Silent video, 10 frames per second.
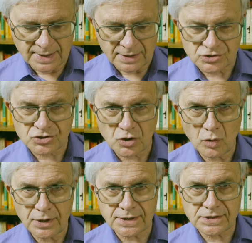And so
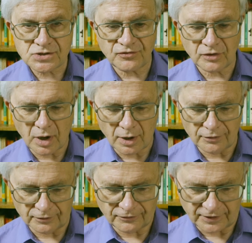it is for
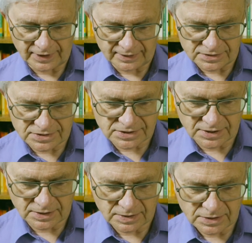other things.
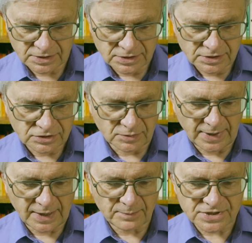To
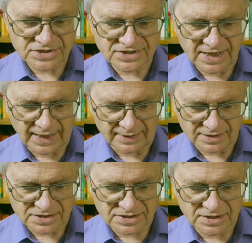make
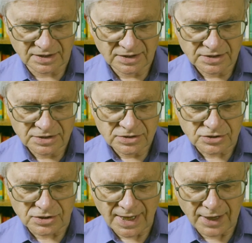mistakes,
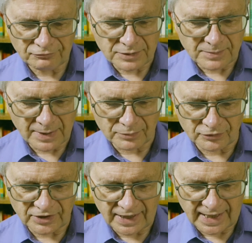to not remember
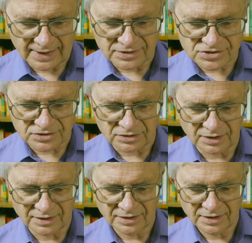the answer,
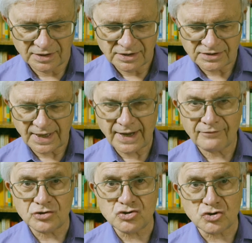to have
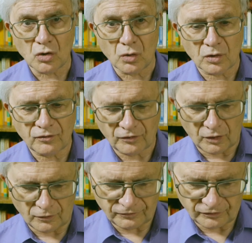a joke
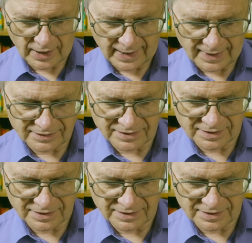fall flat,